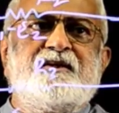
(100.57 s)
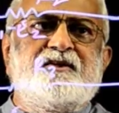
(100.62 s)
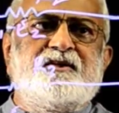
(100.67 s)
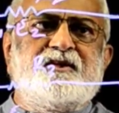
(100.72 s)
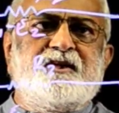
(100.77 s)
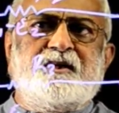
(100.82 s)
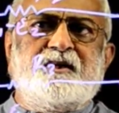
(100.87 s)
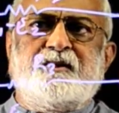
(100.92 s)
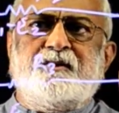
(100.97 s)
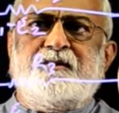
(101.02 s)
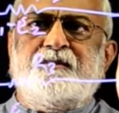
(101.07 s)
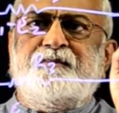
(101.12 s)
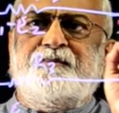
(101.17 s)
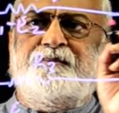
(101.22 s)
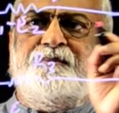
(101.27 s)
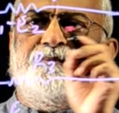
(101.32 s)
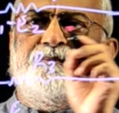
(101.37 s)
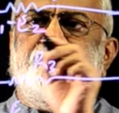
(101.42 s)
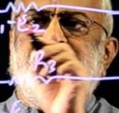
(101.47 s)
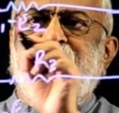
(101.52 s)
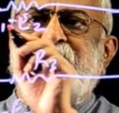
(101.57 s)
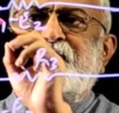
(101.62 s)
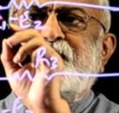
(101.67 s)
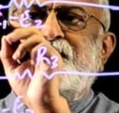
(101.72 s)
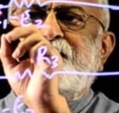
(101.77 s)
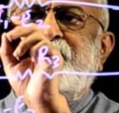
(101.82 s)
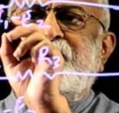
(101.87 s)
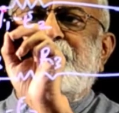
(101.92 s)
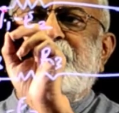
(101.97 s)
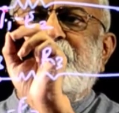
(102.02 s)
is 0. This is
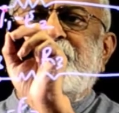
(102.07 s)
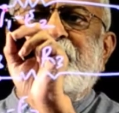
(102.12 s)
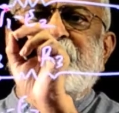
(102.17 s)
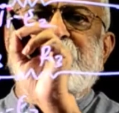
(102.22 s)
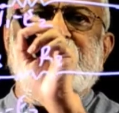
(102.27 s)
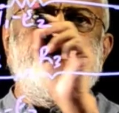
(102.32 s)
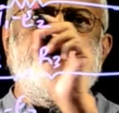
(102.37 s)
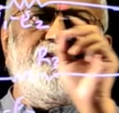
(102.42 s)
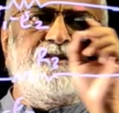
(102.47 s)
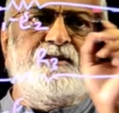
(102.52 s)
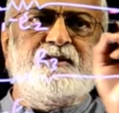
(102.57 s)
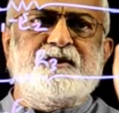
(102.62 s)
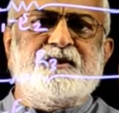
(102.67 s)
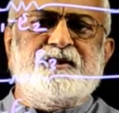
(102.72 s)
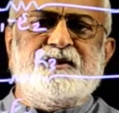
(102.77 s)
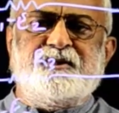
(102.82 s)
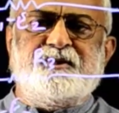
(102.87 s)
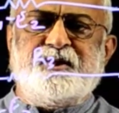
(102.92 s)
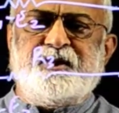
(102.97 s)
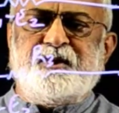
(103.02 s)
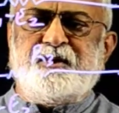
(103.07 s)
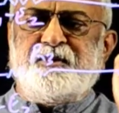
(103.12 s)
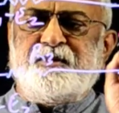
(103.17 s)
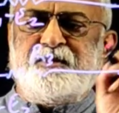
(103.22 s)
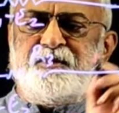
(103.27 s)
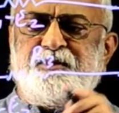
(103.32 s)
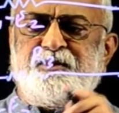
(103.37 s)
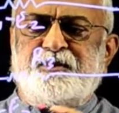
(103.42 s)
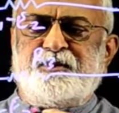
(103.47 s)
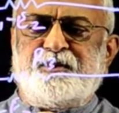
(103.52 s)
V1 minus E2 and this is
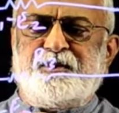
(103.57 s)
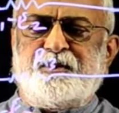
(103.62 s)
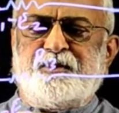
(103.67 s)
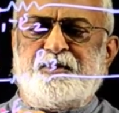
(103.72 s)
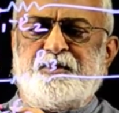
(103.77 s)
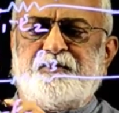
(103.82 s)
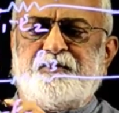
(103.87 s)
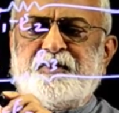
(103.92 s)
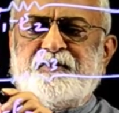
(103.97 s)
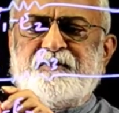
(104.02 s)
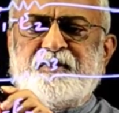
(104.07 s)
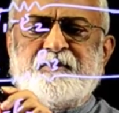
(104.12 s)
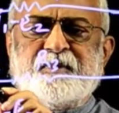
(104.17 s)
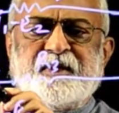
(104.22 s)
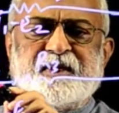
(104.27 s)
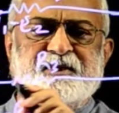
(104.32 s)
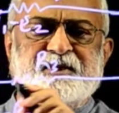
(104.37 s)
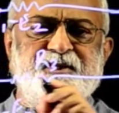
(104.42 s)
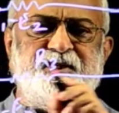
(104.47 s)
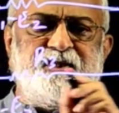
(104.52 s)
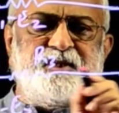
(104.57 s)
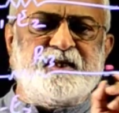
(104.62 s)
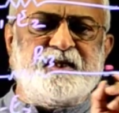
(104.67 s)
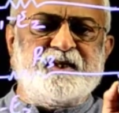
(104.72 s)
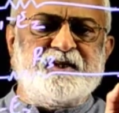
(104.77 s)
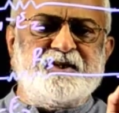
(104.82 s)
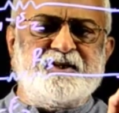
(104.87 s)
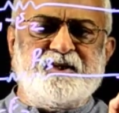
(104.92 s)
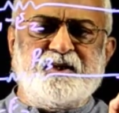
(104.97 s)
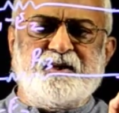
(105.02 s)
0. So V1 minus E3
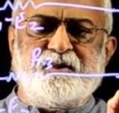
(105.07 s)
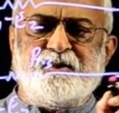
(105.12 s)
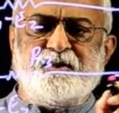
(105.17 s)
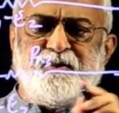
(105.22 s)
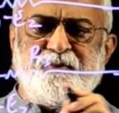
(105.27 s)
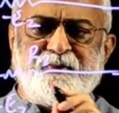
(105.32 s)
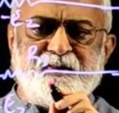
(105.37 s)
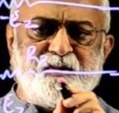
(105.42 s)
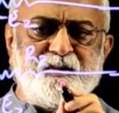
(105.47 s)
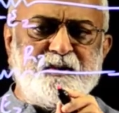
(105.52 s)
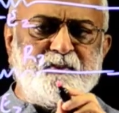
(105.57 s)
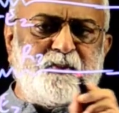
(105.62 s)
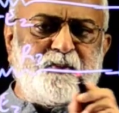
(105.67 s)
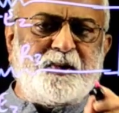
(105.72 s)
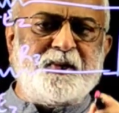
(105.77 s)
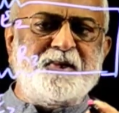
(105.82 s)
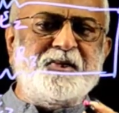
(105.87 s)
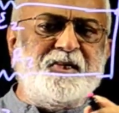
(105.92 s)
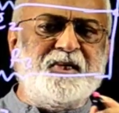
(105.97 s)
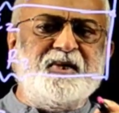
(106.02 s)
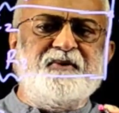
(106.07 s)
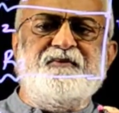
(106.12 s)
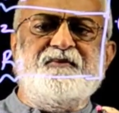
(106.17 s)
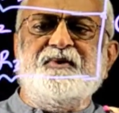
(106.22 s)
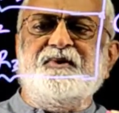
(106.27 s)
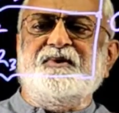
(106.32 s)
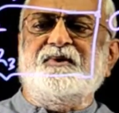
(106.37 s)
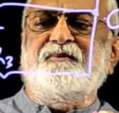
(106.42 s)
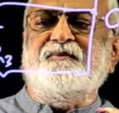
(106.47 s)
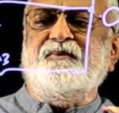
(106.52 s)
and 0. So we know the potential
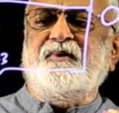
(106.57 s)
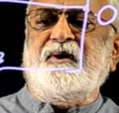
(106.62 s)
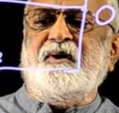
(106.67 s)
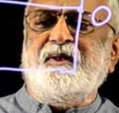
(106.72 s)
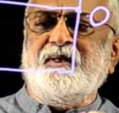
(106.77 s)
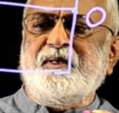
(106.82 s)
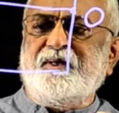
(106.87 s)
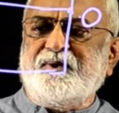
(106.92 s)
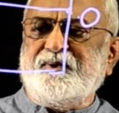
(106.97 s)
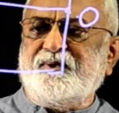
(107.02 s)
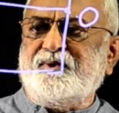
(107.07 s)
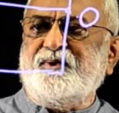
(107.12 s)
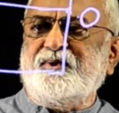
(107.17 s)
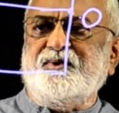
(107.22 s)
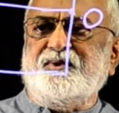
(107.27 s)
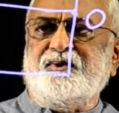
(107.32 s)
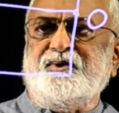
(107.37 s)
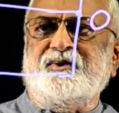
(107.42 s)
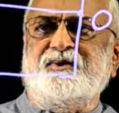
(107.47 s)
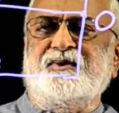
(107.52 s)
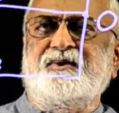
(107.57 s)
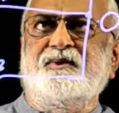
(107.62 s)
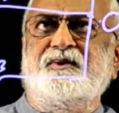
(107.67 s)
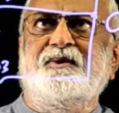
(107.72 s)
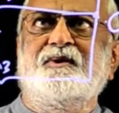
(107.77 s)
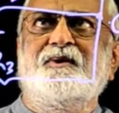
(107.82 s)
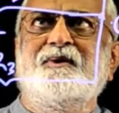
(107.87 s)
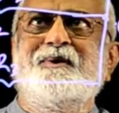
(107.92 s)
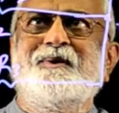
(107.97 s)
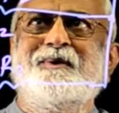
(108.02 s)
difference of all the resistances.
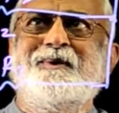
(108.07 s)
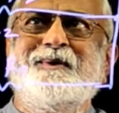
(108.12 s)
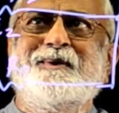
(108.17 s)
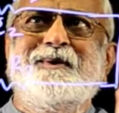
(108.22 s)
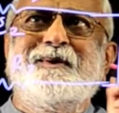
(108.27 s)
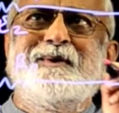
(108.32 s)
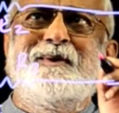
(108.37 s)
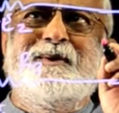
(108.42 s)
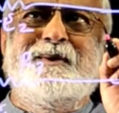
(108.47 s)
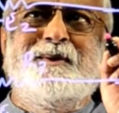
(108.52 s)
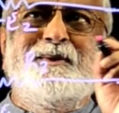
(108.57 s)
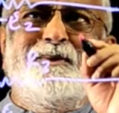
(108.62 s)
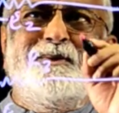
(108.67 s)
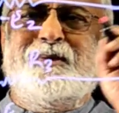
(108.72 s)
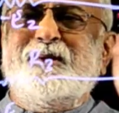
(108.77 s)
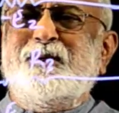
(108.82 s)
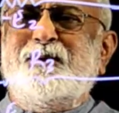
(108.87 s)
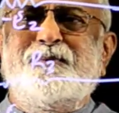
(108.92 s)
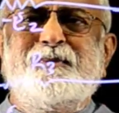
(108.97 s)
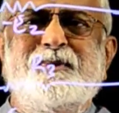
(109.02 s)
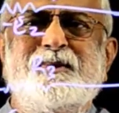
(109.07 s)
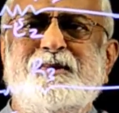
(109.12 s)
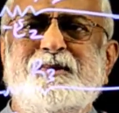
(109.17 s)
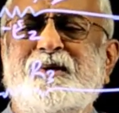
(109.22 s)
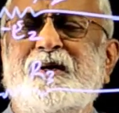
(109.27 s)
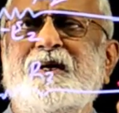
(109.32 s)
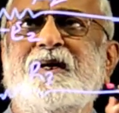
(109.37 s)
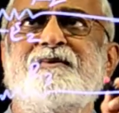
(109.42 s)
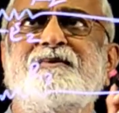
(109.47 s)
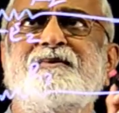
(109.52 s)
Just for the sake of